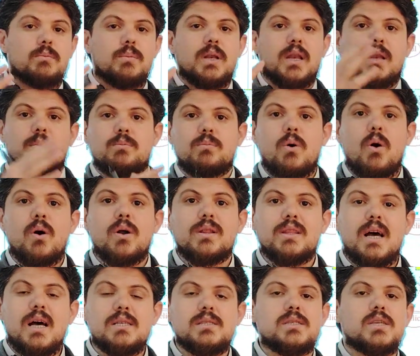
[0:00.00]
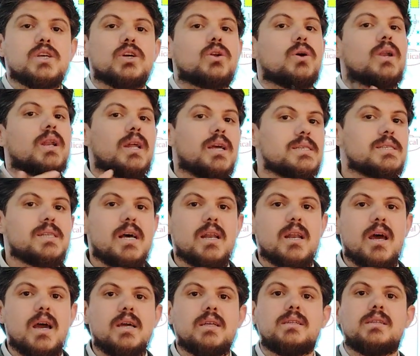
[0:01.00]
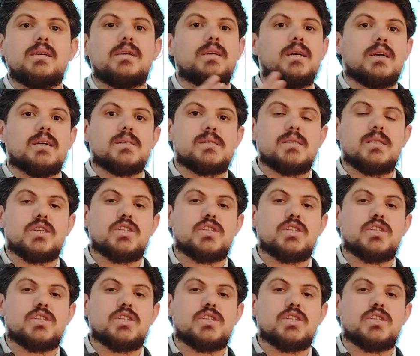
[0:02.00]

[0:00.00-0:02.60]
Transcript: More than 0, less than 90? Yes.